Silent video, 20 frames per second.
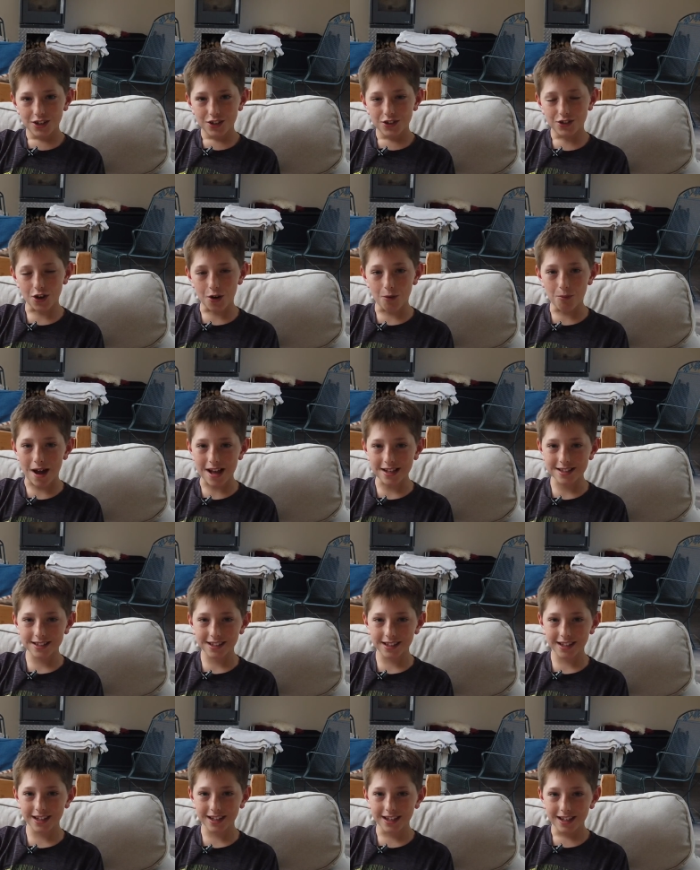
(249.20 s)
so
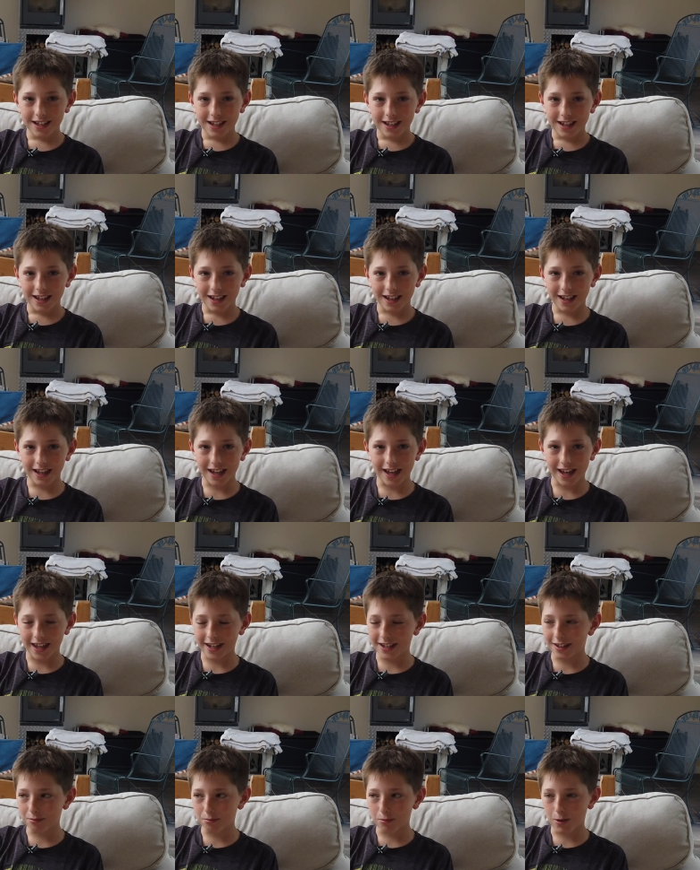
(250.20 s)
Wesley
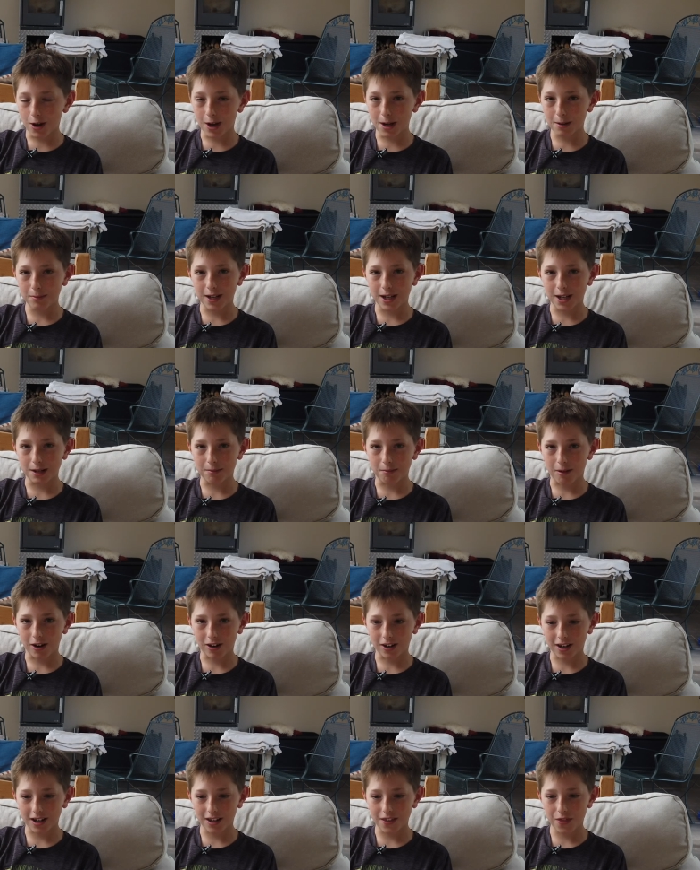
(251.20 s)
and William and then
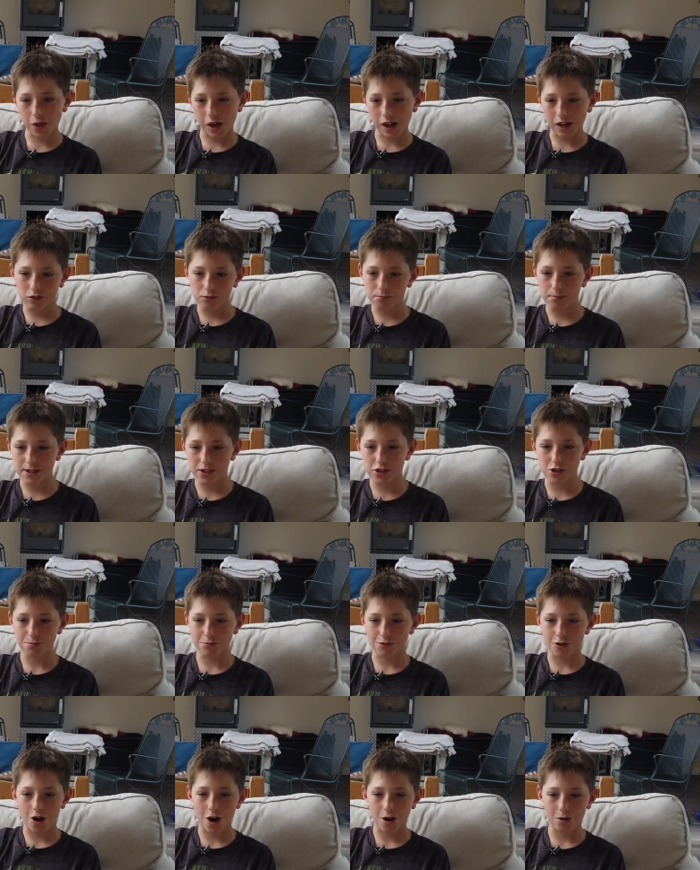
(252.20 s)
Margaret thought it would be
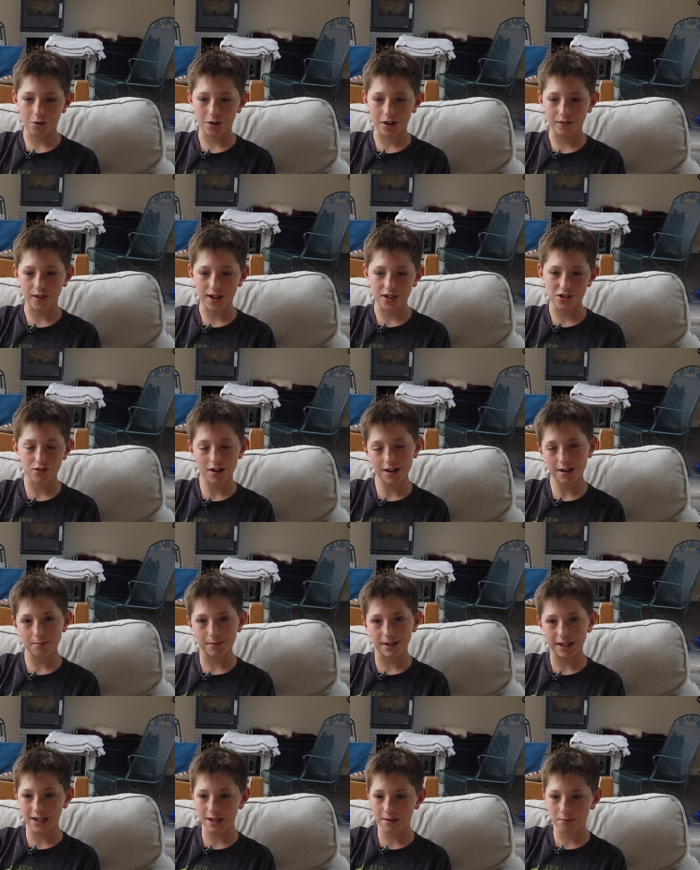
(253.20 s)
super awkward if I tried to
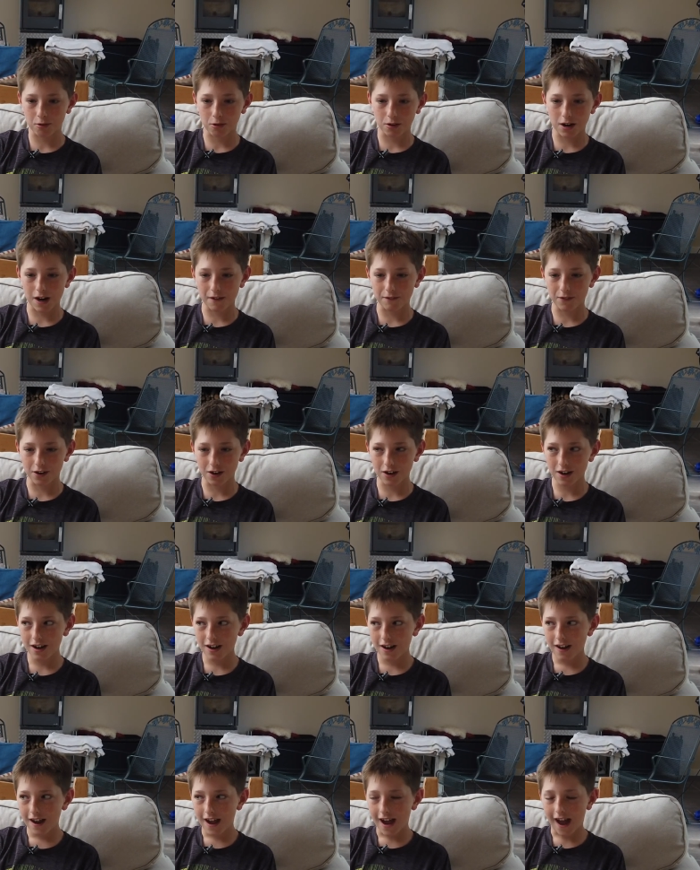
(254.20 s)
meet him or whatever.
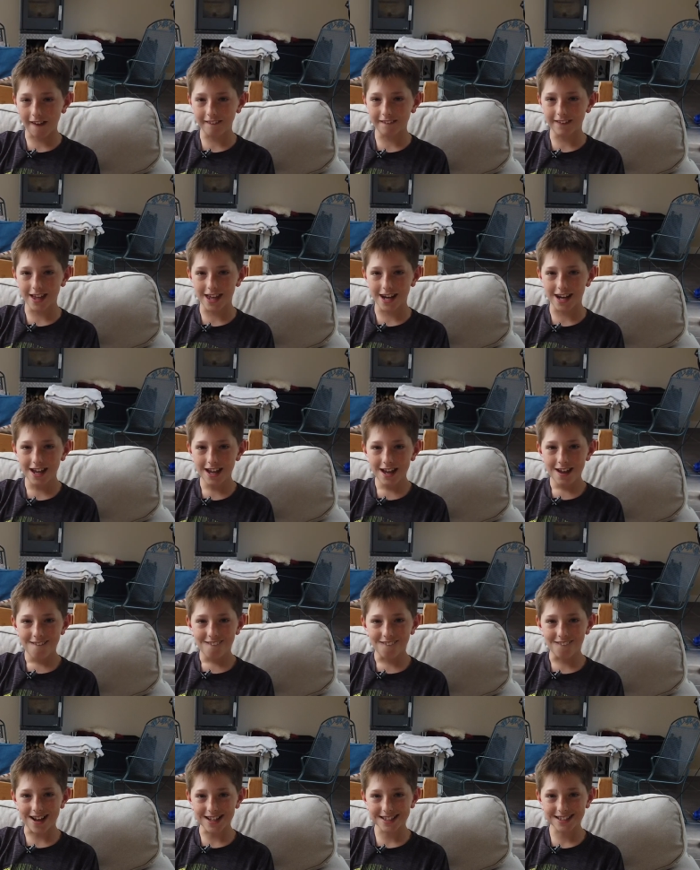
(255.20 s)
And then
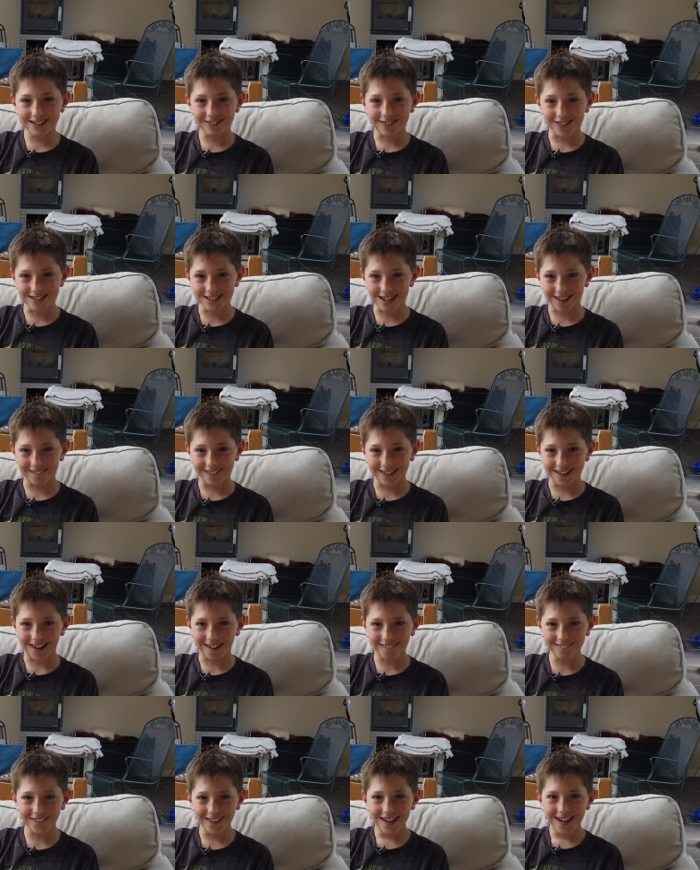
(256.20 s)
Wesley was coming
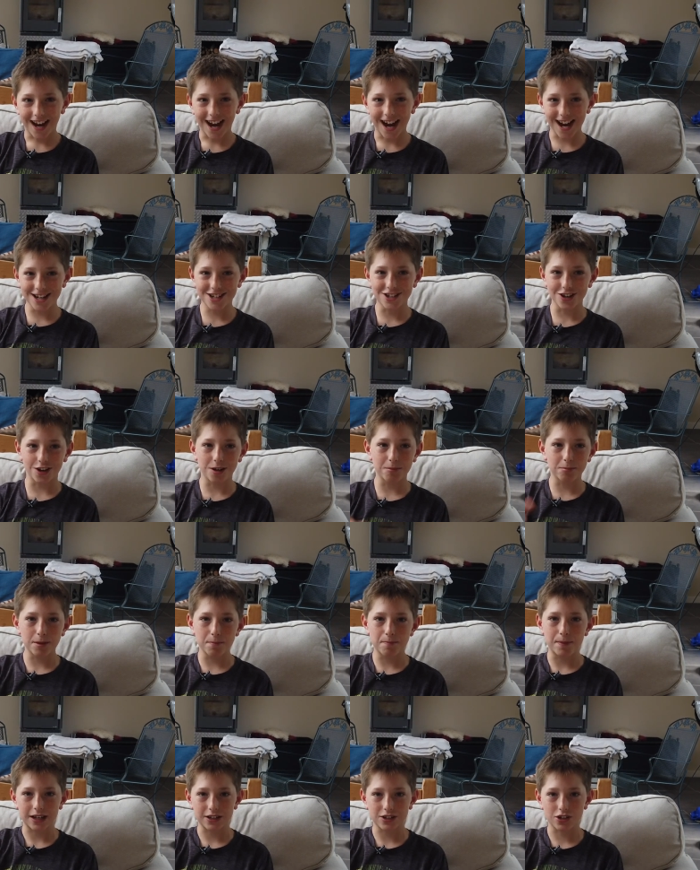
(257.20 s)
up. I showed him the
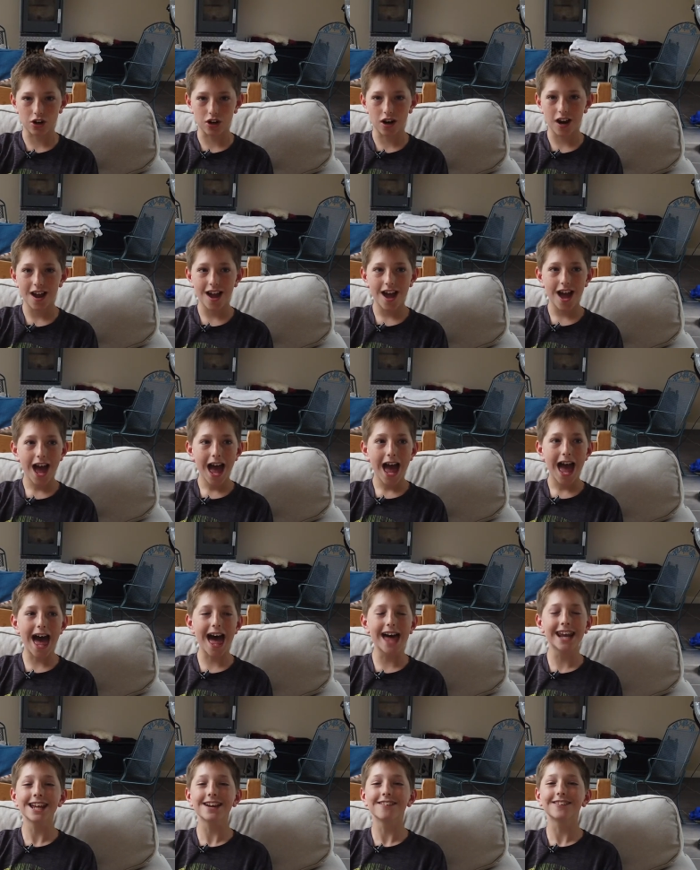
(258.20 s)
picture, and
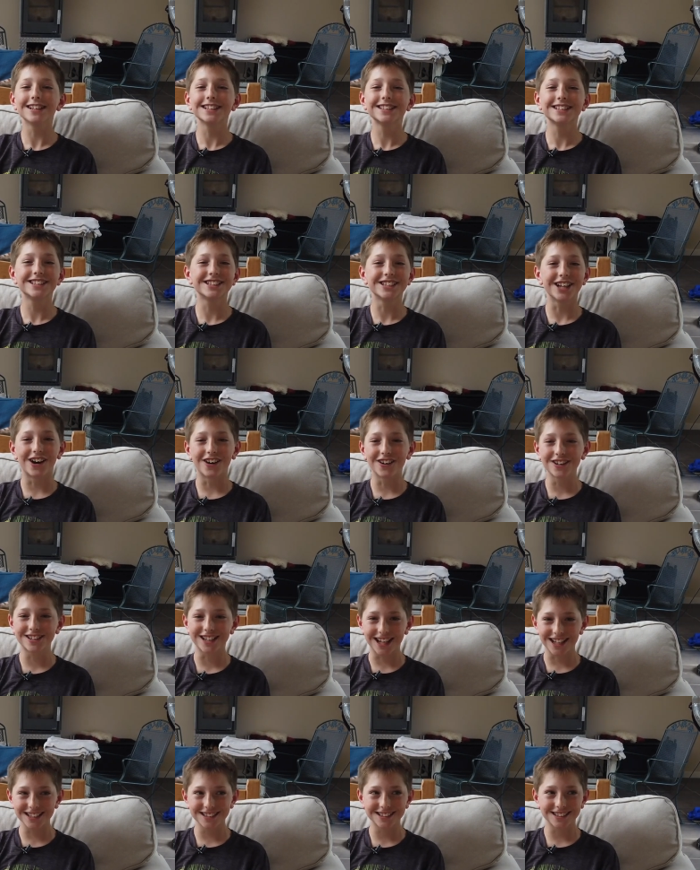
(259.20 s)
he was so
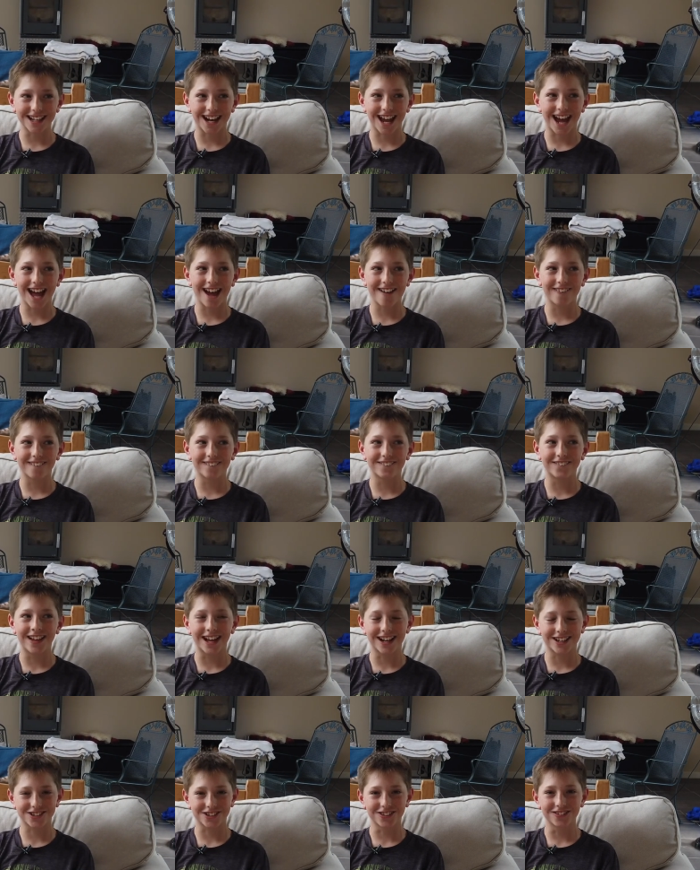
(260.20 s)
jealous that I have a
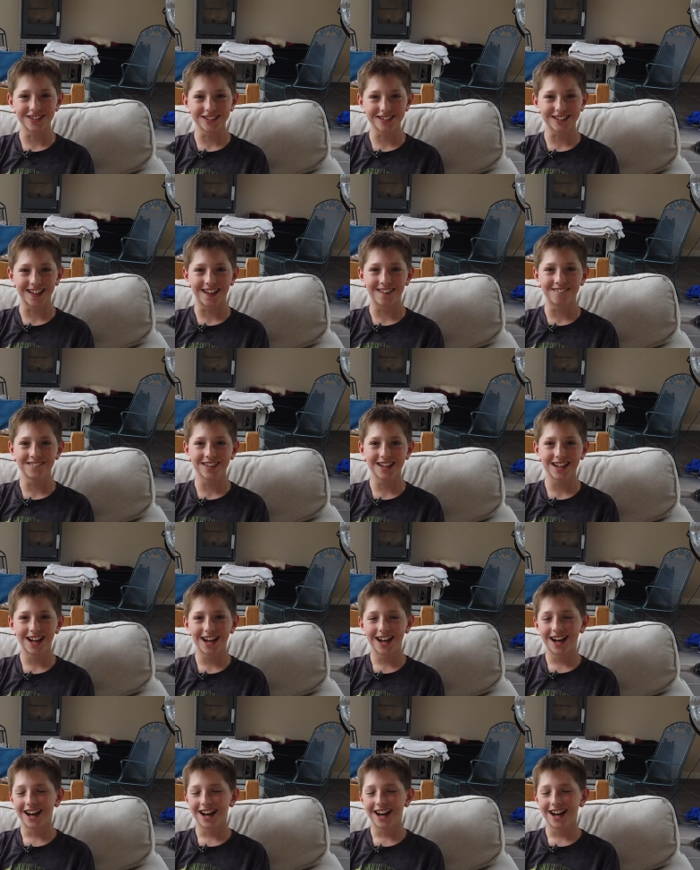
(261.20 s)
picture with them.